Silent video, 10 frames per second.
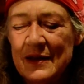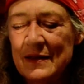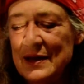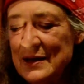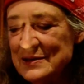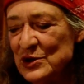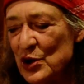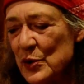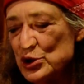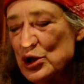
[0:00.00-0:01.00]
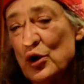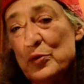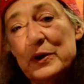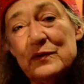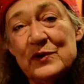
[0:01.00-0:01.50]
These nourishing
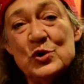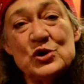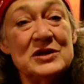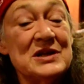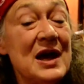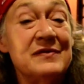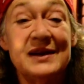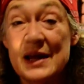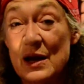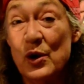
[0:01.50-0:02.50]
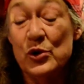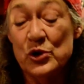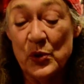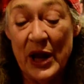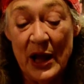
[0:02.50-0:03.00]
herbal infusions have little or
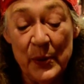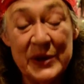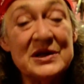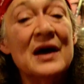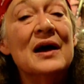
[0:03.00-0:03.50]
no calories.